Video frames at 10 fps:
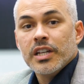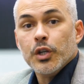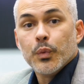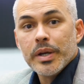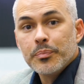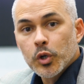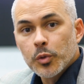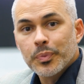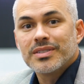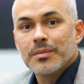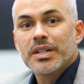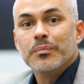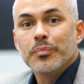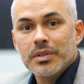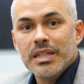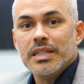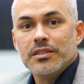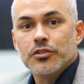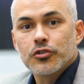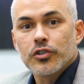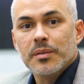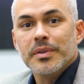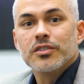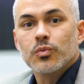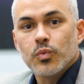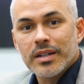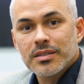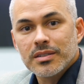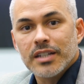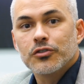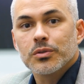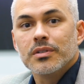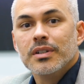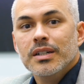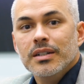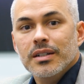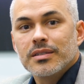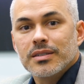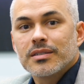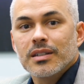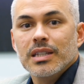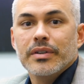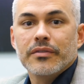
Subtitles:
He repurposed them completely to turn them into residential assisted living